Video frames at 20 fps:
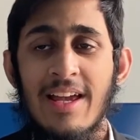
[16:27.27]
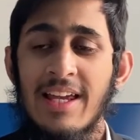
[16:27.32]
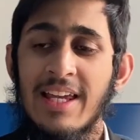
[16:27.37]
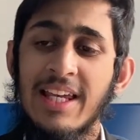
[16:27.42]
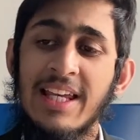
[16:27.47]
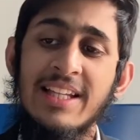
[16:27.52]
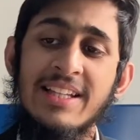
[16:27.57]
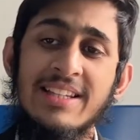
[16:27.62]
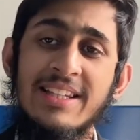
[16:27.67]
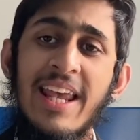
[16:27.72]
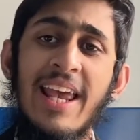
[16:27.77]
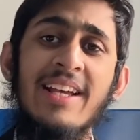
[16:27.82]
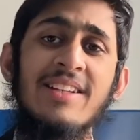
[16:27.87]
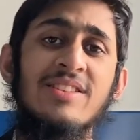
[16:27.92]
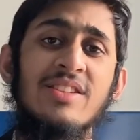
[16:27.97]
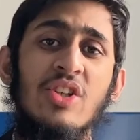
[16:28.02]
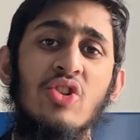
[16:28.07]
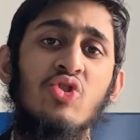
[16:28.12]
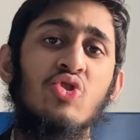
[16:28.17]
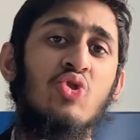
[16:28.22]
It
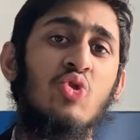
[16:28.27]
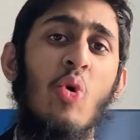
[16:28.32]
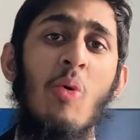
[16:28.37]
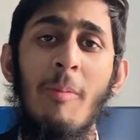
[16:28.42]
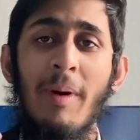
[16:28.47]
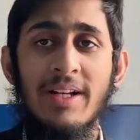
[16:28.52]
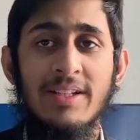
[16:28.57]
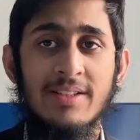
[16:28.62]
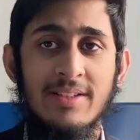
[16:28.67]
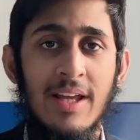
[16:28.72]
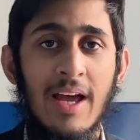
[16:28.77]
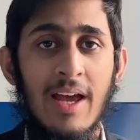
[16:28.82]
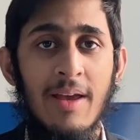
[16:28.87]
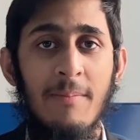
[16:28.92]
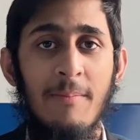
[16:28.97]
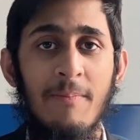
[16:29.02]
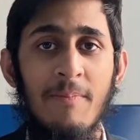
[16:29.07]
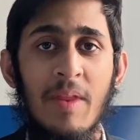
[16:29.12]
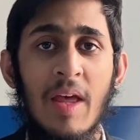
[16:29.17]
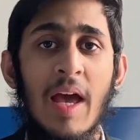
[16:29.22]
takes so much
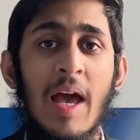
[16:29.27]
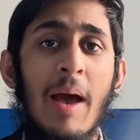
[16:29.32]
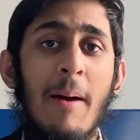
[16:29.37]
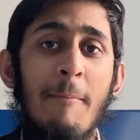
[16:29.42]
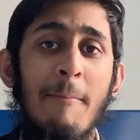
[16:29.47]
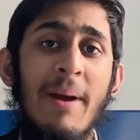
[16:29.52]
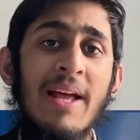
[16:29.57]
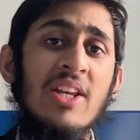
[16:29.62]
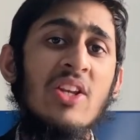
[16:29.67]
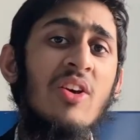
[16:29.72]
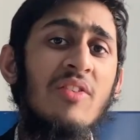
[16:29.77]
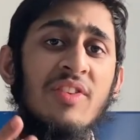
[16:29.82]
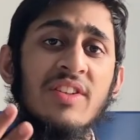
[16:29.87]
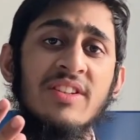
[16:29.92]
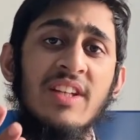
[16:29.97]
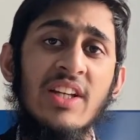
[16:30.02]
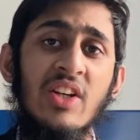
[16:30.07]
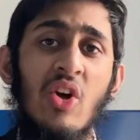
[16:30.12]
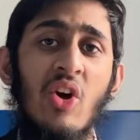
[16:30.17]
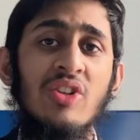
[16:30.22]
time. Many of the
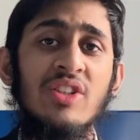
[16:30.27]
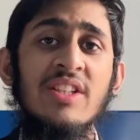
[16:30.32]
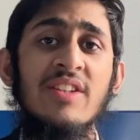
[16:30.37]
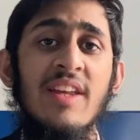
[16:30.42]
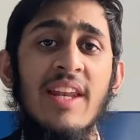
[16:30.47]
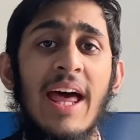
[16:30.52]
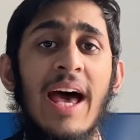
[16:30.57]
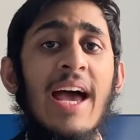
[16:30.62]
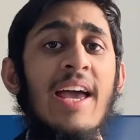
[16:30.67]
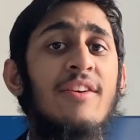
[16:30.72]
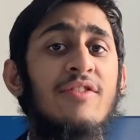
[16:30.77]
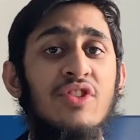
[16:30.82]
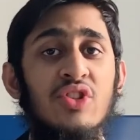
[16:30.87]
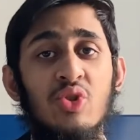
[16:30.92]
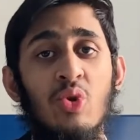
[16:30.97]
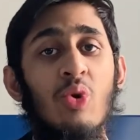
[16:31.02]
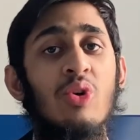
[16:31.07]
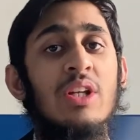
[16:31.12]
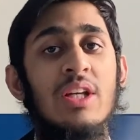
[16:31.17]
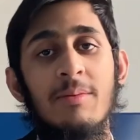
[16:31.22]
technologies that I have
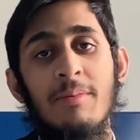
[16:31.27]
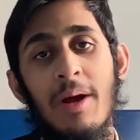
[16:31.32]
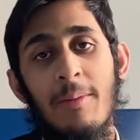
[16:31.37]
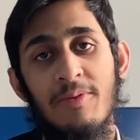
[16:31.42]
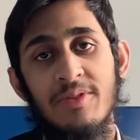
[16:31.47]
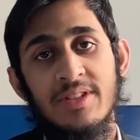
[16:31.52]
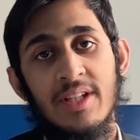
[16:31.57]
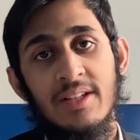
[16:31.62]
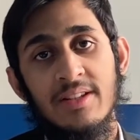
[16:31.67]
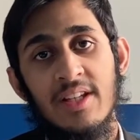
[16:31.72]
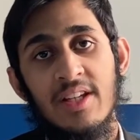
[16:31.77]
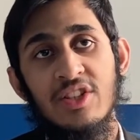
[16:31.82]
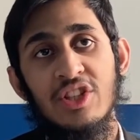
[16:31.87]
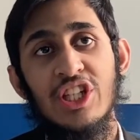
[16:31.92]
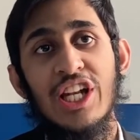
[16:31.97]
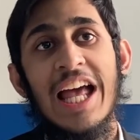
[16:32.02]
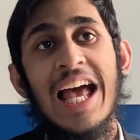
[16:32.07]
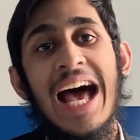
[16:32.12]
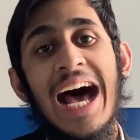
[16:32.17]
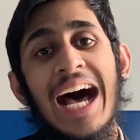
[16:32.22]
shown in my
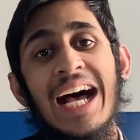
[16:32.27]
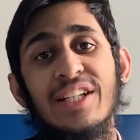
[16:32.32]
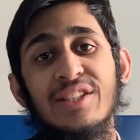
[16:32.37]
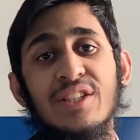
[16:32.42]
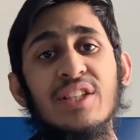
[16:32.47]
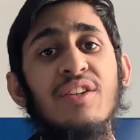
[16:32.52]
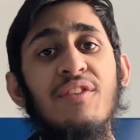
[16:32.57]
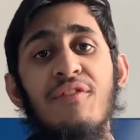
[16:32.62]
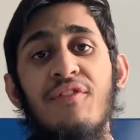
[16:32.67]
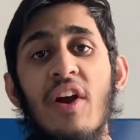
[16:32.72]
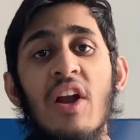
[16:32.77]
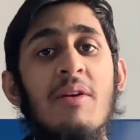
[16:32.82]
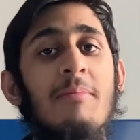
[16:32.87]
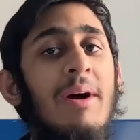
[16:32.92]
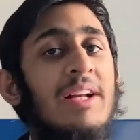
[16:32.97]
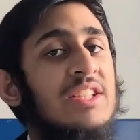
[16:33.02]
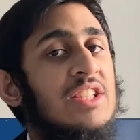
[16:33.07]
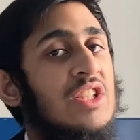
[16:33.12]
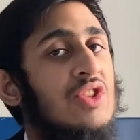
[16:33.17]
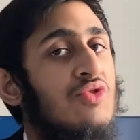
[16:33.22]
presentation are still very
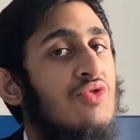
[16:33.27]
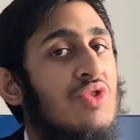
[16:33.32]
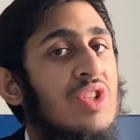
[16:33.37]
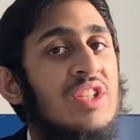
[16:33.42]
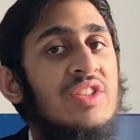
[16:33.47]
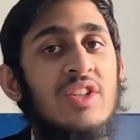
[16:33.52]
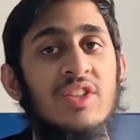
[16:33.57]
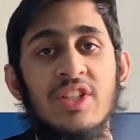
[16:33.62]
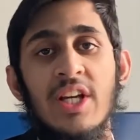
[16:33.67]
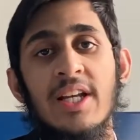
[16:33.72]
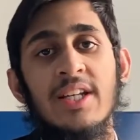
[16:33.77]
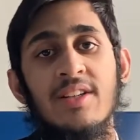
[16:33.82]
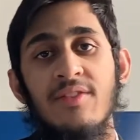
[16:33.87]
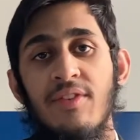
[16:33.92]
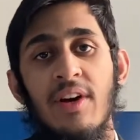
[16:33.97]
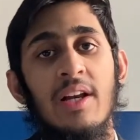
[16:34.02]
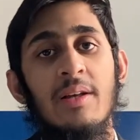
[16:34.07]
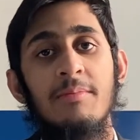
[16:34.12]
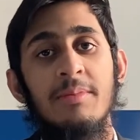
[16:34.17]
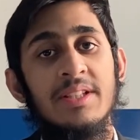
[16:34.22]
much in research and
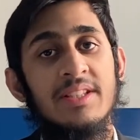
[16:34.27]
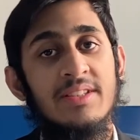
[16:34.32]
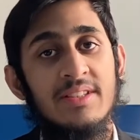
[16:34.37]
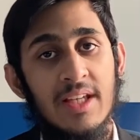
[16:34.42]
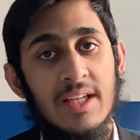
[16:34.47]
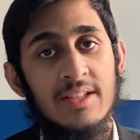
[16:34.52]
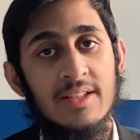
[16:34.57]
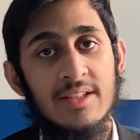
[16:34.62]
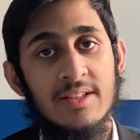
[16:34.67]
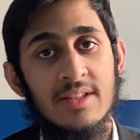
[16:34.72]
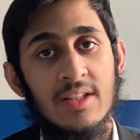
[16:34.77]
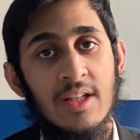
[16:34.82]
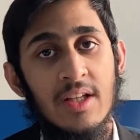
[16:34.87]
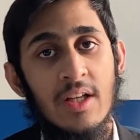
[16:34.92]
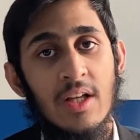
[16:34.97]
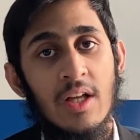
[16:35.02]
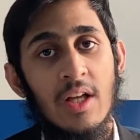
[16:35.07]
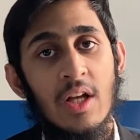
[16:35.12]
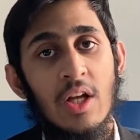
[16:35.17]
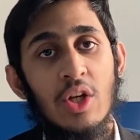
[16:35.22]
development stages.
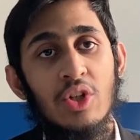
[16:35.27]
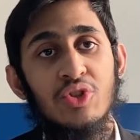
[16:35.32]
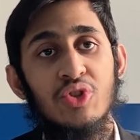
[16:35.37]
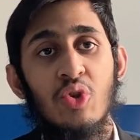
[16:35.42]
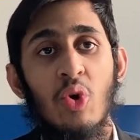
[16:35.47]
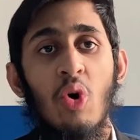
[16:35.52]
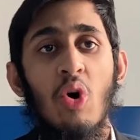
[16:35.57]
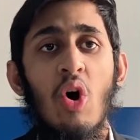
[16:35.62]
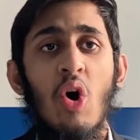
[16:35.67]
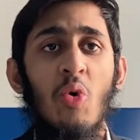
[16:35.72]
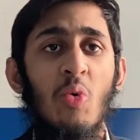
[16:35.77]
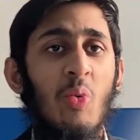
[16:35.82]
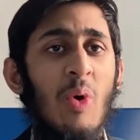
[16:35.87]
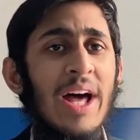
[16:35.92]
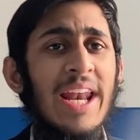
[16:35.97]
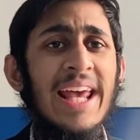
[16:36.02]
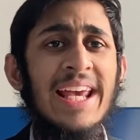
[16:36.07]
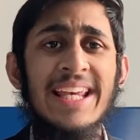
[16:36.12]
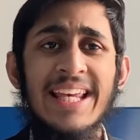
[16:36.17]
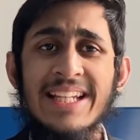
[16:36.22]
So
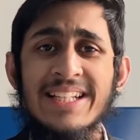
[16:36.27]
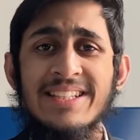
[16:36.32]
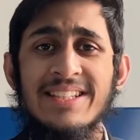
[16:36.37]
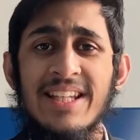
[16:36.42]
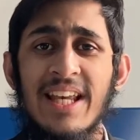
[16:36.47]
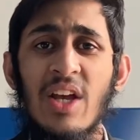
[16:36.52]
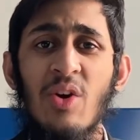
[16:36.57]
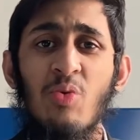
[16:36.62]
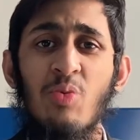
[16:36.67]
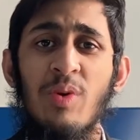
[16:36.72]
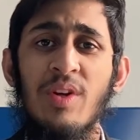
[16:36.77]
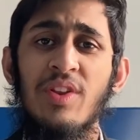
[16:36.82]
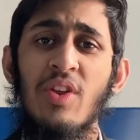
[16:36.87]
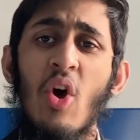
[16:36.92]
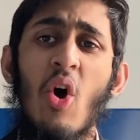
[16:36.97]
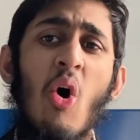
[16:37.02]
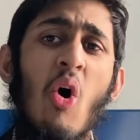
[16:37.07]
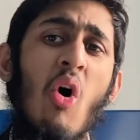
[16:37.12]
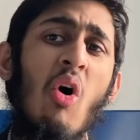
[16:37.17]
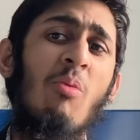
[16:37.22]
what I can say with
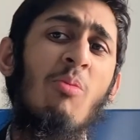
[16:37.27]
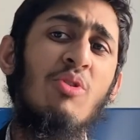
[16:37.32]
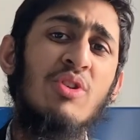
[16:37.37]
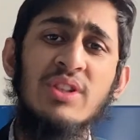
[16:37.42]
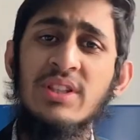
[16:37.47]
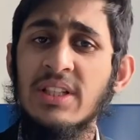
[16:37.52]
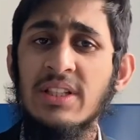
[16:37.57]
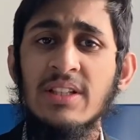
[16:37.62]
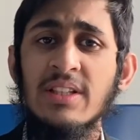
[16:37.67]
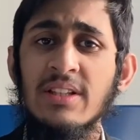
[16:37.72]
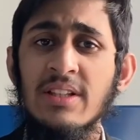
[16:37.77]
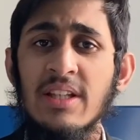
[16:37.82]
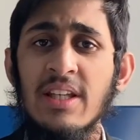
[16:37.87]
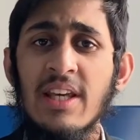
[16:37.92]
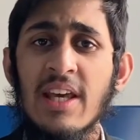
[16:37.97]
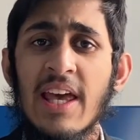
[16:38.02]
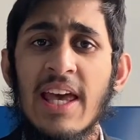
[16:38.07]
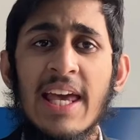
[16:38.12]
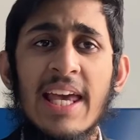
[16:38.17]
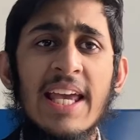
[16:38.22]
almost
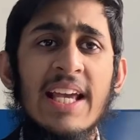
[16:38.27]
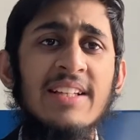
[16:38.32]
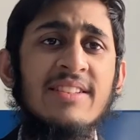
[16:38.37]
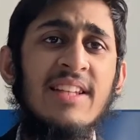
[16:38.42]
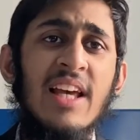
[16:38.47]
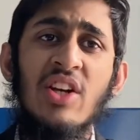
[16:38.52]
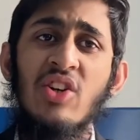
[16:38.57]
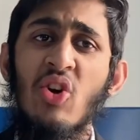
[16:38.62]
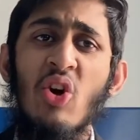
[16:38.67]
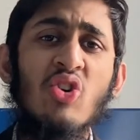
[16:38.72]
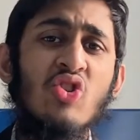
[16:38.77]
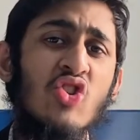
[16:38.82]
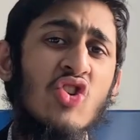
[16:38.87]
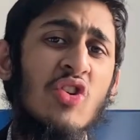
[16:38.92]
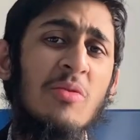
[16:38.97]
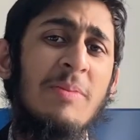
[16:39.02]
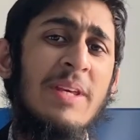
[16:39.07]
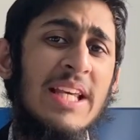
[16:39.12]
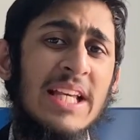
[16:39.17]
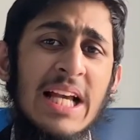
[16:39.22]
certainty is they're not going
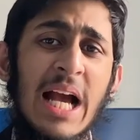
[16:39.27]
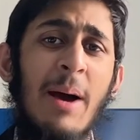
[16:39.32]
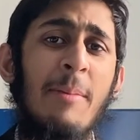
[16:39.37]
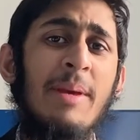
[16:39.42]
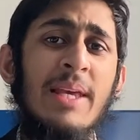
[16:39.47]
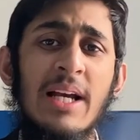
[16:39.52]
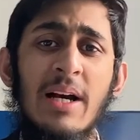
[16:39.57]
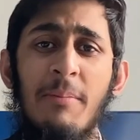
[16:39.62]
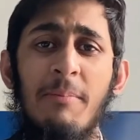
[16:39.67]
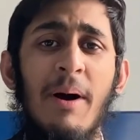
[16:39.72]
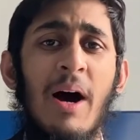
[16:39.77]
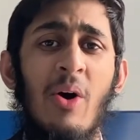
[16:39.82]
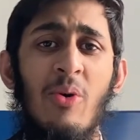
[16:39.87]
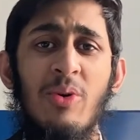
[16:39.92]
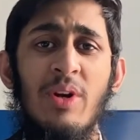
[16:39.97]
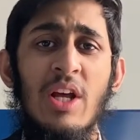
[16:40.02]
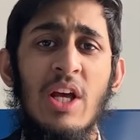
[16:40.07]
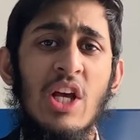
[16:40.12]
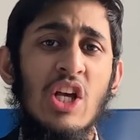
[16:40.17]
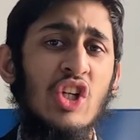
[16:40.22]
to be coming
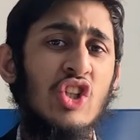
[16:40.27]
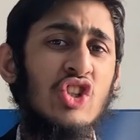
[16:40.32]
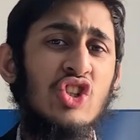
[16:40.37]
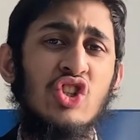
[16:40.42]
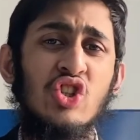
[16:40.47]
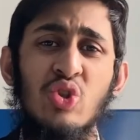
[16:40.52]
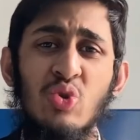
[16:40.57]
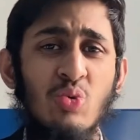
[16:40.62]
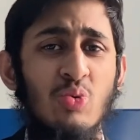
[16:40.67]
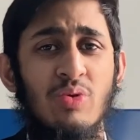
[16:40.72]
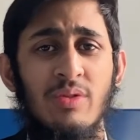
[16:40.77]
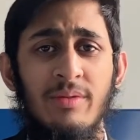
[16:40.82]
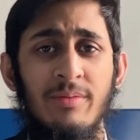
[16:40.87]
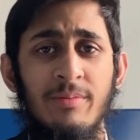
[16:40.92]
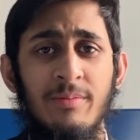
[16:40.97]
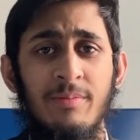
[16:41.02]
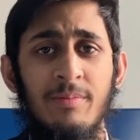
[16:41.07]
about soon.